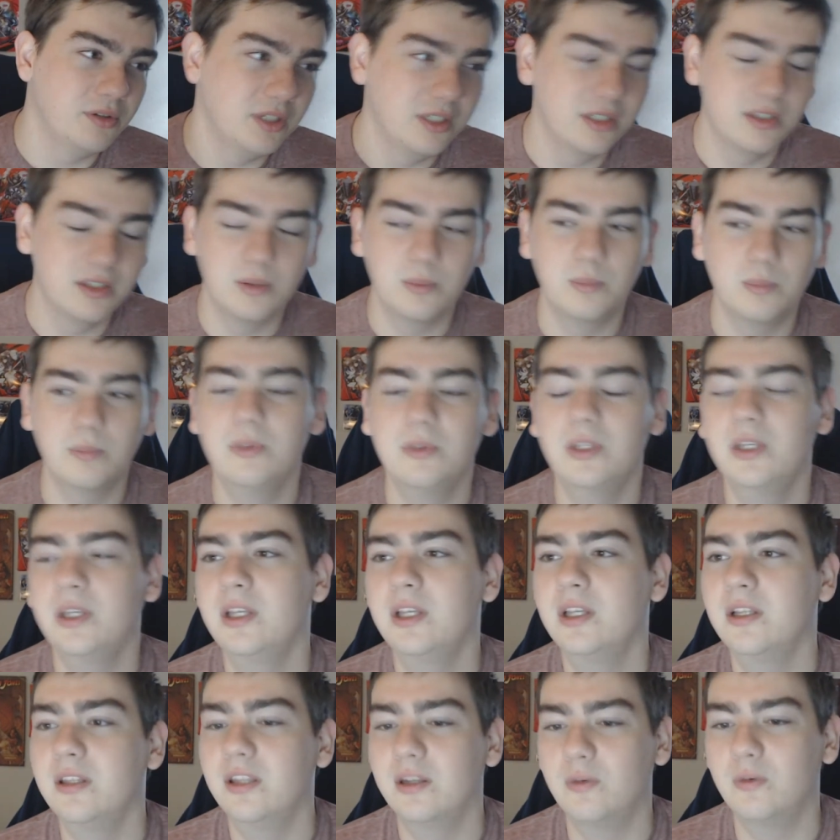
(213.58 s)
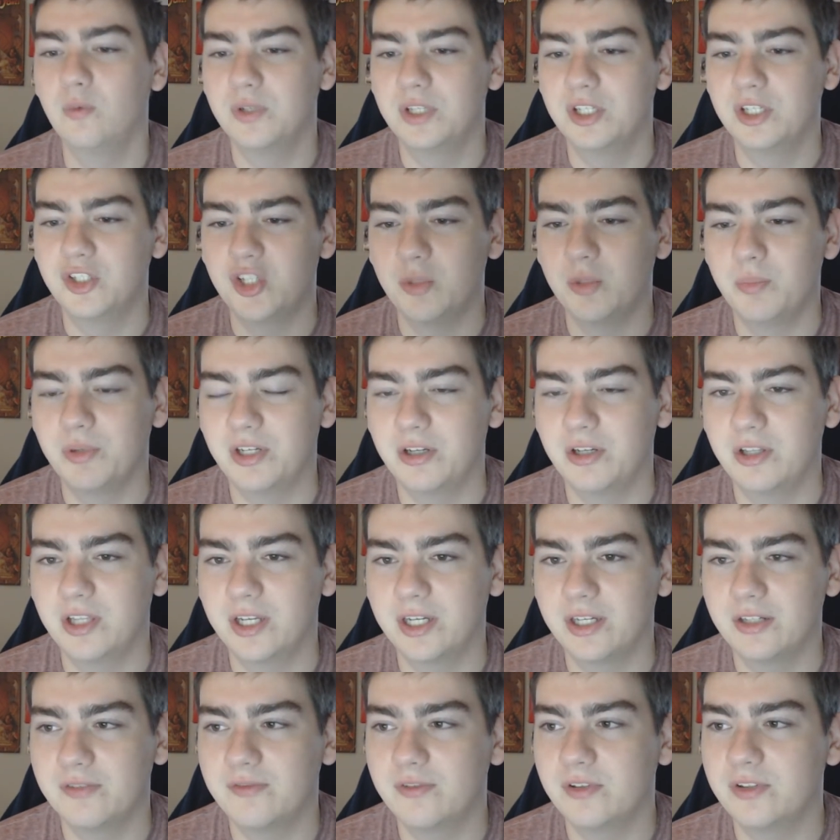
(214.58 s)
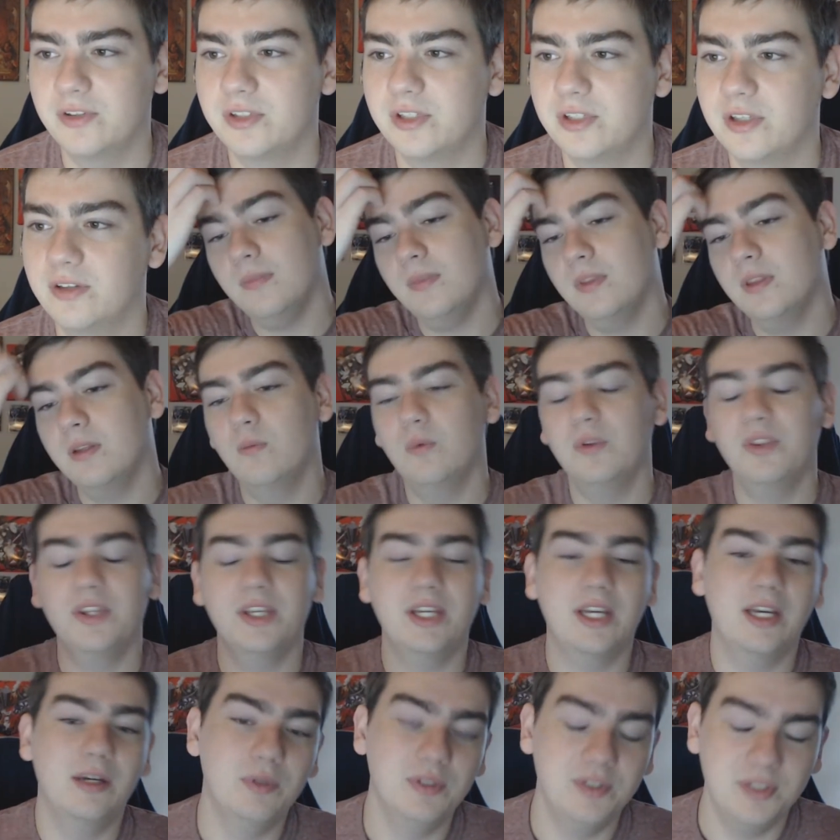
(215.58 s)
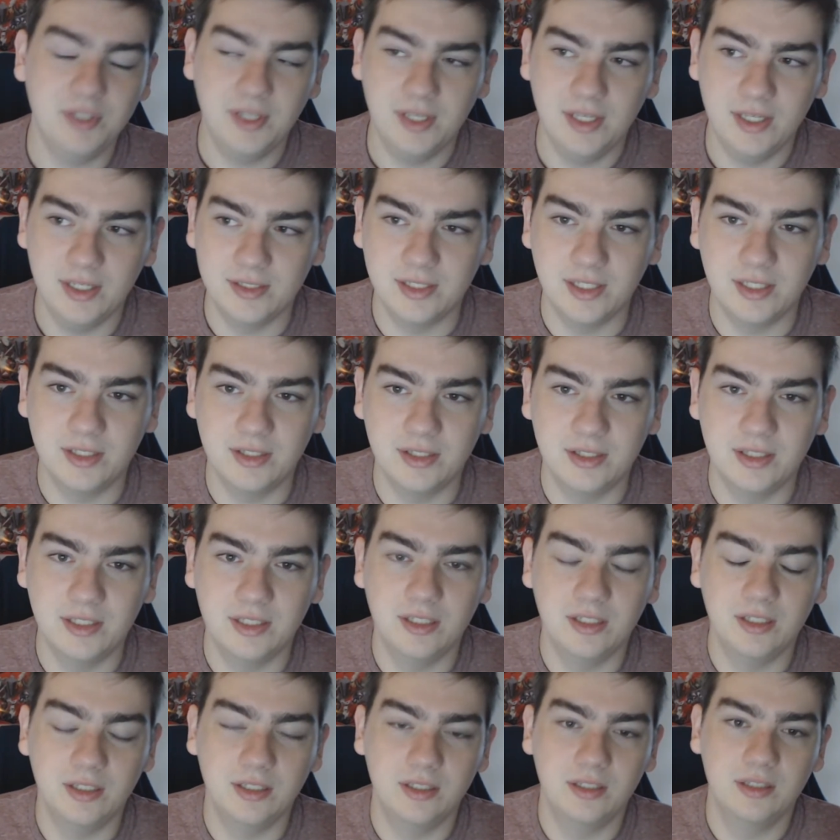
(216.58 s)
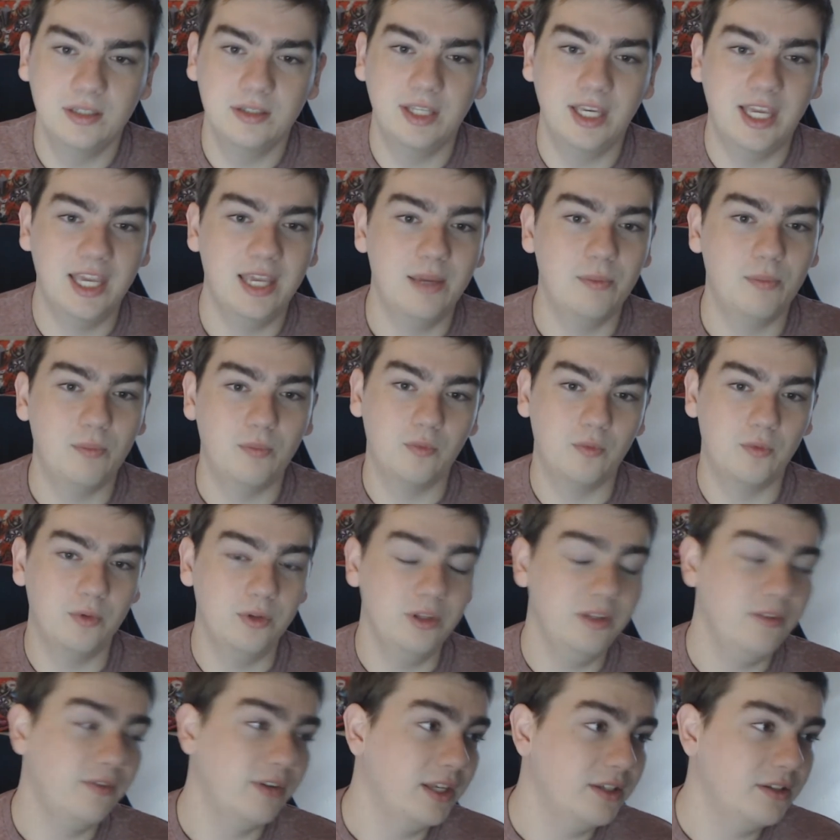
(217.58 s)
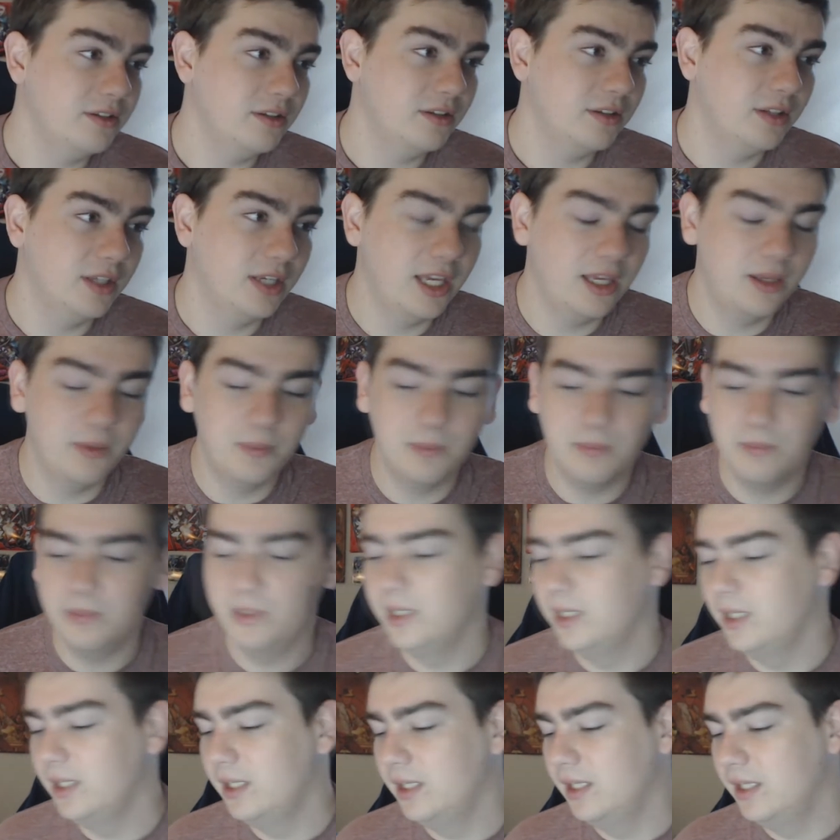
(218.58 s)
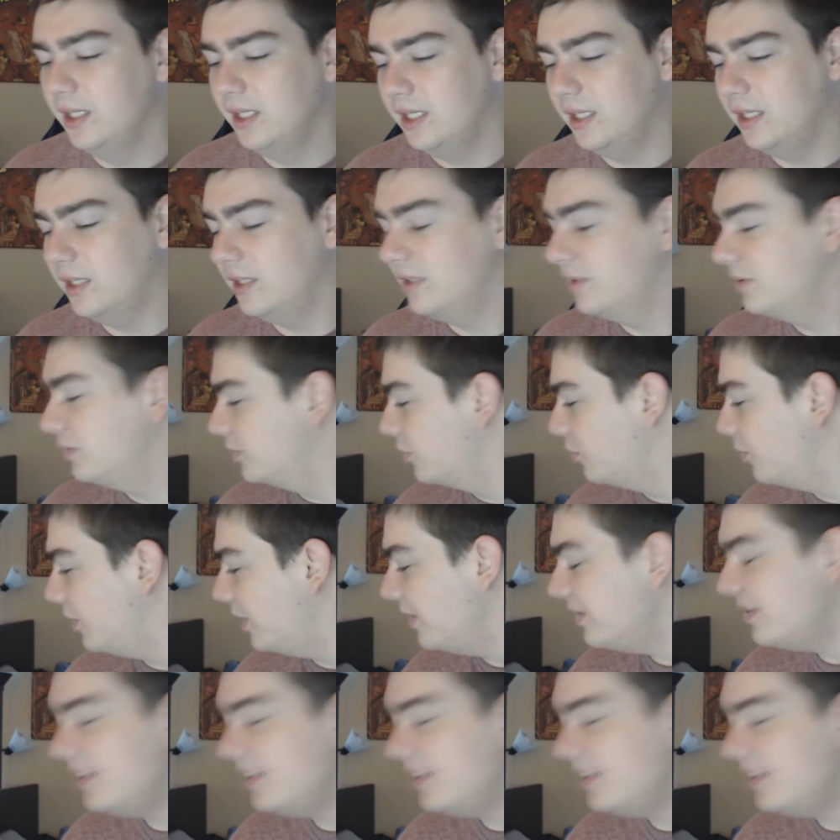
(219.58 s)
them like 1-day shipping and all that kind of fun stuff. One thing I will say is that they came really fast. They came surprisingly